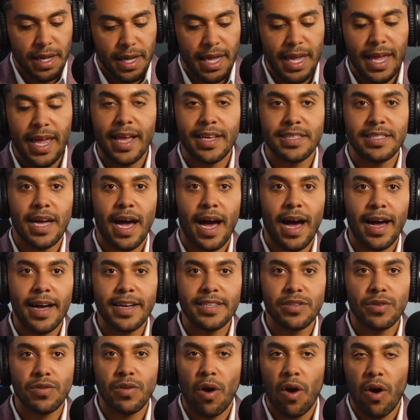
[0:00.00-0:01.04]
He has
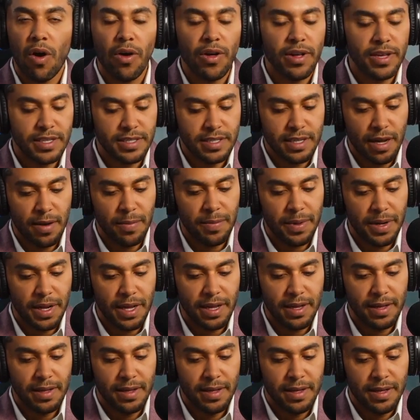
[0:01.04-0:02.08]
eyes on all his
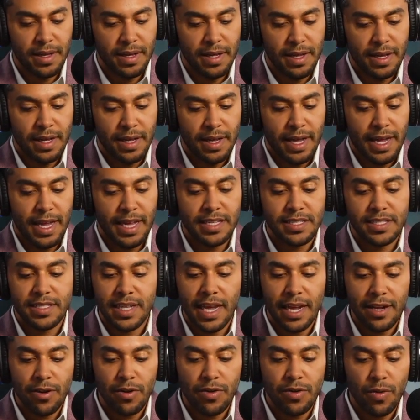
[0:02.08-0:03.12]
company. He is
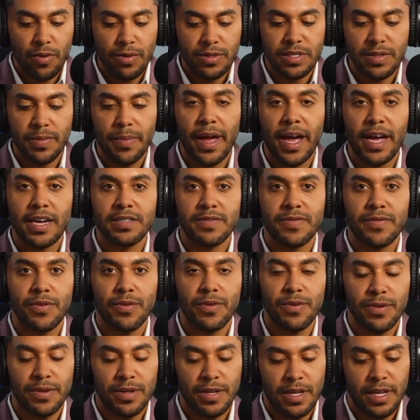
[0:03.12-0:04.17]
tender towards the
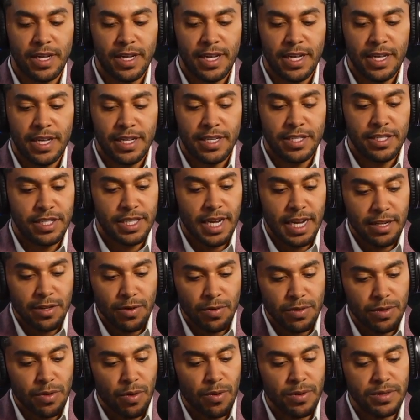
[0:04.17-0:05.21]
bashful,
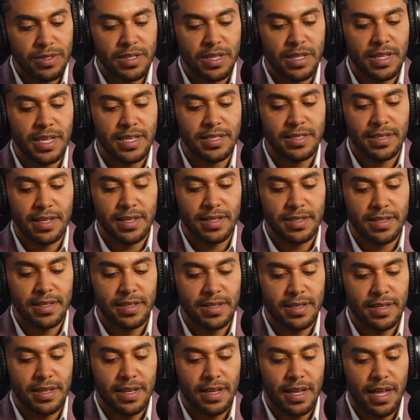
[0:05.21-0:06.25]
gentle towards the distant,
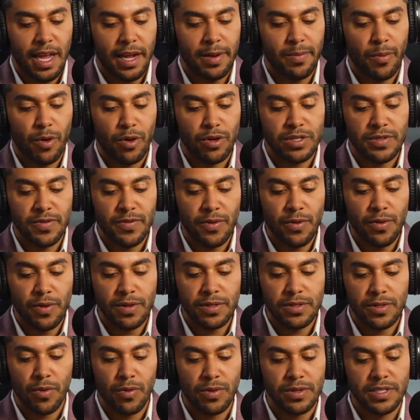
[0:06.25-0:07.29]
and merciful
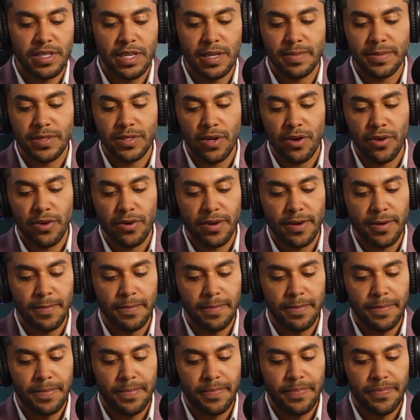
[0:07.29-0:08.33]
towards the absurd.
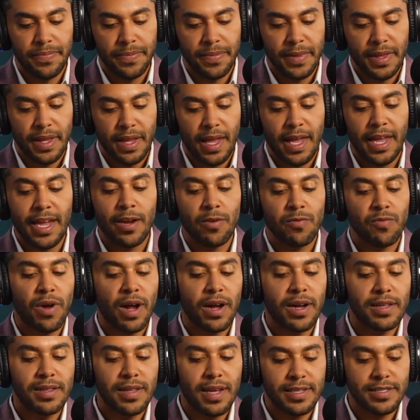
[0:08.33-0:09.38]
He can
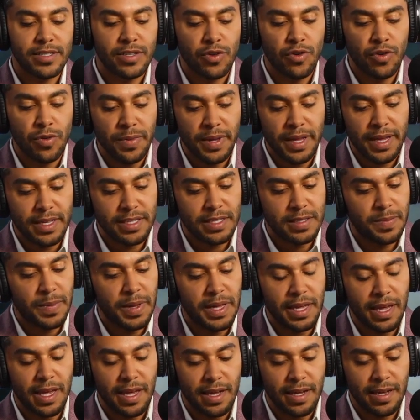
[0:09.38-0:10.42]
recollect to whom he is
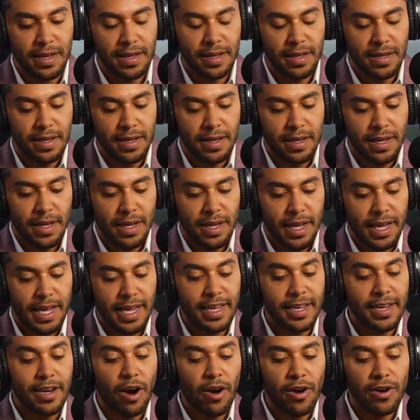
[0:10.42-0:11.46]
speaking.
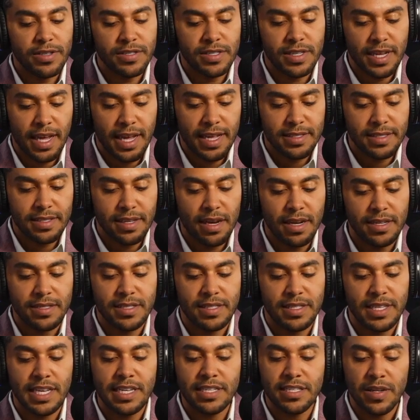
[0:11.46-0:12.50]
He guards against
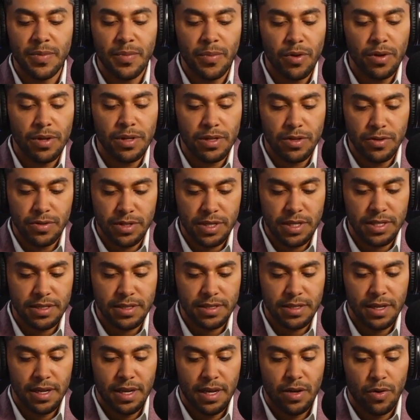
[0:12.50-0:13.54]
unseasonable
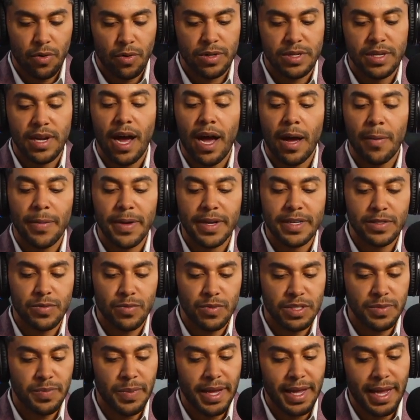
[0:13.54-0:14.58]
allusions or topics
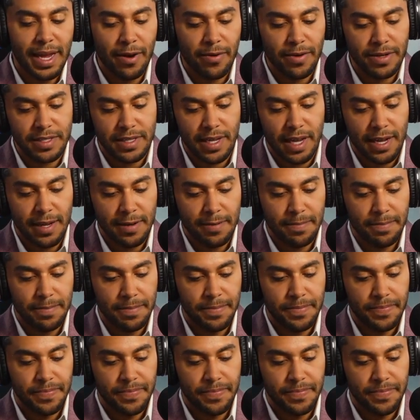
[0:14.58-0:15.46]
which may irritate.